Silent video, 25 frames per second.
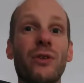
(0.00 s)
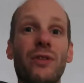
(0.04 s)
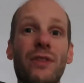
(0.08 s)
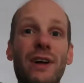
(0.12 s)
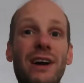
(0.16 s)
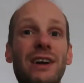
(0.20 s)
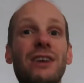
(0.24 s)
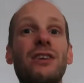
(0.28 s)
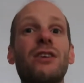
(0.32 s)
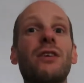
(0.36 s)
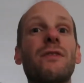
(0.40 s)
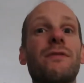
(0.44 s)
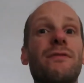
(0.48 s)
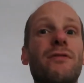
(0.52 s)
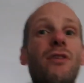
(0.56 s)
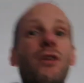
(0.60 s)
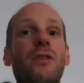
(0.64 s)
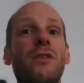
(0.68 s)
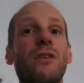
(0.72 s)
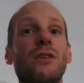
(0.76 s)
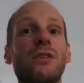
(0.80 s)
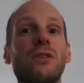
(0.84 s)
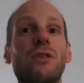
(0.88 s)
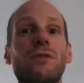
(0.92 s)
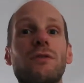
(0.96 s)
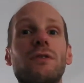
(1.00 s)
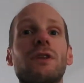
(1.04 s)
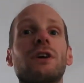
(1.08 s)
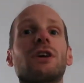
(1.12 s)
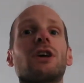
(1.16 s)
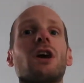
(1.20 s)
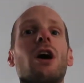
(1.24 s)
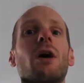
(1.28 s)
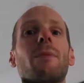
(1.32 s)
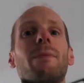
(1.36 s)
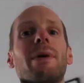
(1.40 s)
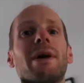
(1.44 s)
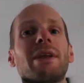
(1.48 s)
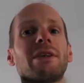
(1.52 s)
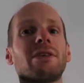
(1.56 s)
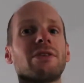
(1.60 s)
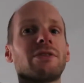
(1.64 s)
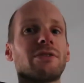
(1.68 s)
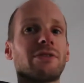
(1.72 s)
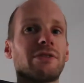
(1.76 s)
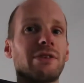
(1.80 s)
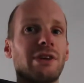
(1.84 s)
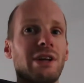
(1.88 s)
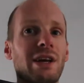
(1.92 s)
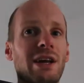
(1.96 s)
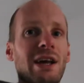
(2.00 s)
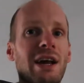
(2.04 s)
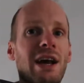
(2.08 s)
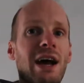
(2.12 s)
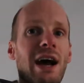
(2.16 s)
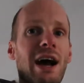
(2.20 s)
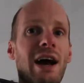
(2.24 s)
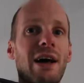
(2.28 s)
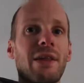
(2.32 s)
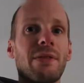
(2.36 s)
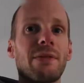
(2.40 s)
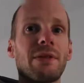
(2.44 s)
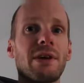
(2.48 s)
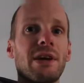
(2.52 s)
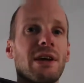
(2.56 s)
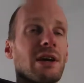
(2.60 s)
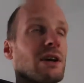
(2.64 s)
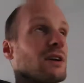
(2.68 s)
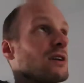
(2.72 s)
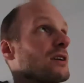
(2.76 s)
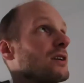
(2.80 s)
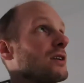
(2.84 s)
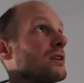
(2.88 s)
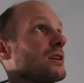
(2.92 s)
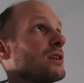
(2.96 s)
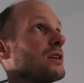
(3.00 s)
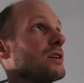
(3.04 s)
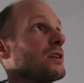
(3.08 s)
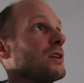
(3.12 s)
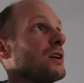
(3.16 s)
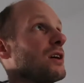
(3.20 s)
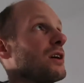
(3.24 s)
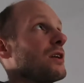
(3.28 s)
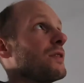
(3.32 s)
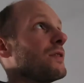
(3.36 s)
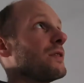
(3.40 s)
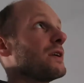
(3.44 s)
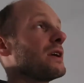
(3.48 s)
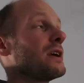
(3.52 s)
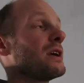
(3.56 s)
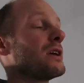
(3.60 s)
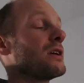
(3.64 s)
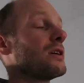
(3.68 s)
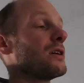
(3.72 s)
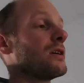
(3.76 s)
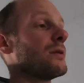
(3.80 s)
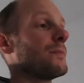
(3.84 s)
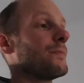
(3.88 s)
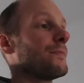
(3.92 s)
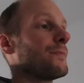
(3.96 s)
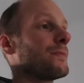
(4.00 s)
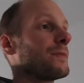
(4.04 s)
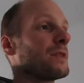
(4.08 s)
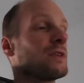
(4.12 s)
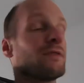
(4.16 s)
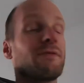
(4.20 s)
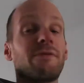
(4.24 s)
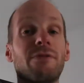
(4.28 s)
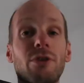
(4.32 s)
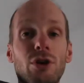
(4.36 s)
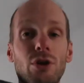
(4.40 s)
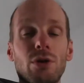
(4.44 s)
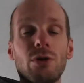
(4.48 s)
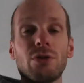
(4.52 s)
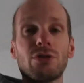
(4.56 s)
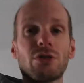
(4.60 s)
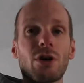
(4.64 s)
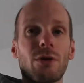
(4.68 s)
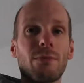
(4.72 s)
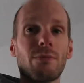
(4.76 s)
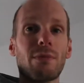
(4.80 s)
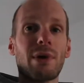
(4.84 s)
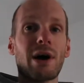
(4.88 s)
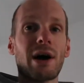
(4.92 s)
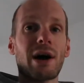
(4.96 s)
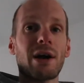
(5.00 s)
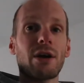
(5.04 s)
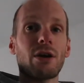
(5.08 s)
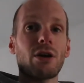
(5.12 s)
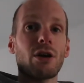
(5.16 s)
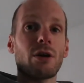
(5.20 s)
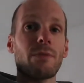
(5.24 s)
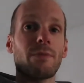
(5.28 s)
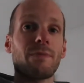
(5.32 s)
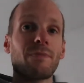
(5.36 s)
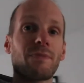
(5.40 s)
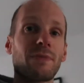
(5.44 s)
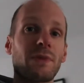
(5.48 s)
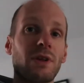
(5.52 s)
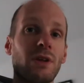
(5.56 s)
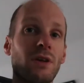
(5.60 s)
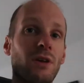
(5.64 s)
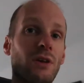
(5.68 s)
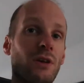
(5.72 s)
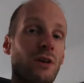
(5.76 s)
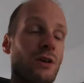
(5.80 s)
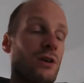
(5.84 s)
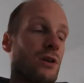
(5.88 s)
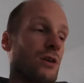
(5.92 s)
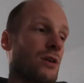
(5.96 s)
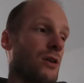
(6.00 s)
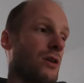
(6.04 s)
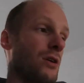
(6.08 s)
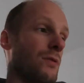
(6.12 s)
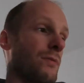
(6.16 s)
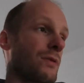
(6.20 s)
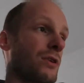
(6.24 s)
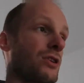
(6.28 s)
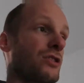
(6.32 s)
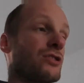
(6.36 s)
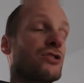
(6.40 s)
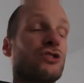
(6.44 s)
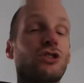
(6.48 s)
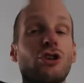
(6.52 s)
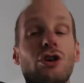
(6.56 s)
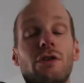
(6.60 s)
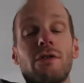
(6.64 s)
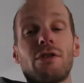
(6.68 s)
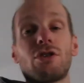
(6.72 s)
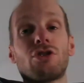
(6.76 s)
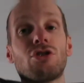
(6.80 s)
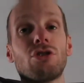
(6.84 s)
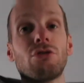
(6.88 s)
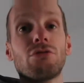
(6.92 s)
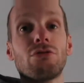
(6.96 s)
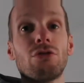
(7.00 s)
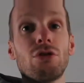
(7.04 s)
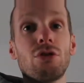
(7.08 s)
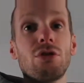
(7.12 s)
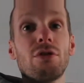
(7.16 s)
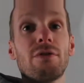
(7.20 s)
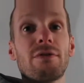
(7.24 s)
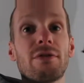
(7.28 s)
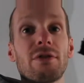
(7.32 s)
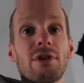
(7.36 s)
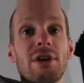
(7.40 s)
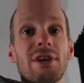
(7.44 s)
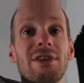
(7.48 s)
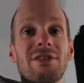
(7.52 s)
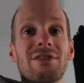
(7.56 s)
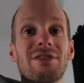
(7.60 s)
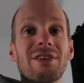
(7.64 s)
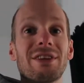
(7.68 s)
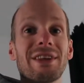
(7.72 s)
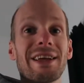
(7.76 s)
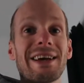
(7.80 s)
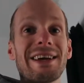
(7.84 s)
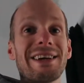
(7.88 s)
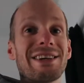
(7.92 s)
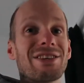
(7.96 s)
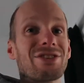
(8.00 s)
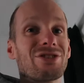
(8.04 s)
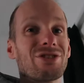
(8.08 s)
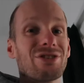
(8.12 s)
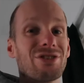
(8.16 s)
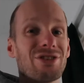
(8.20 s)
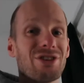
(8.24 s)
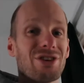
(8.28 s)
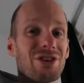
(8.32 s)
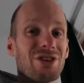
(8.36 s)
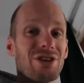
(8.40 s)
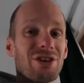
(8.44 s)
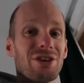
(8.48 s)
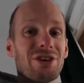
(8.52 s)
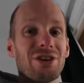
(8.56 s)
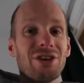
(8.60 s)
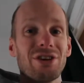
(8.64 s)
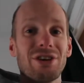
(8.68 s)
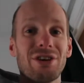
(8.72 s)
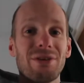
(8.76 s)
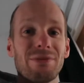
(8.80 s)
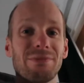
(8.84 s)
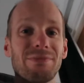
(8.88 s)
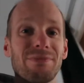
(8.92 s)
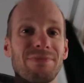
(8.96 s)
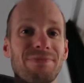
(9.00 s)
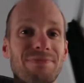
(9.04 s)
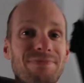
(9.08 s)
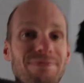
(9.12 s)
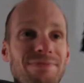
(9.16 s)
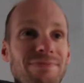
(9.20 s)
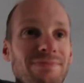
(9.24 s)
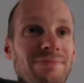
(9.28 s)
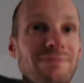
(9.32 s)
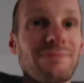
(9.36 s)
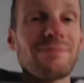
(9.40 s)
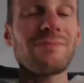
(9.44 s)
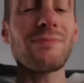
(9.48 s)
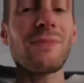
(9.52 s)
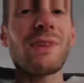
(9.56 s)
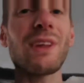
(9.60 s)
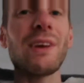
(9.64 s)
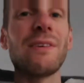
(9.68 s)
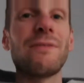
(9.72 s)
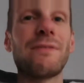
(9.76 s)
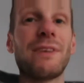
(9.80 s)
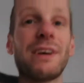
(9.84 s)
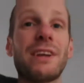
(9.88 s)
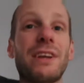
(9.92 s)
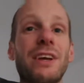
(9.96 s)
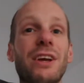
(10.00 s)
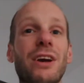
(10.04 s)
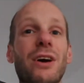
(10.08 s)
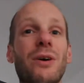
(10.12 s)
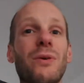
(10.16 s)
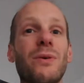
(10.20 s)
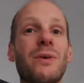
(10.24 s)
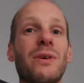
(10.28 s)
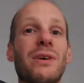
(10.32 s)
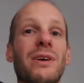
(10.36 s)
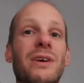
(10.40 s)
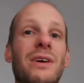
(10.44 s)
thank you for all the lovely comments and the and the um, the views on my um, um, conservatory roof insulation uh, um, video.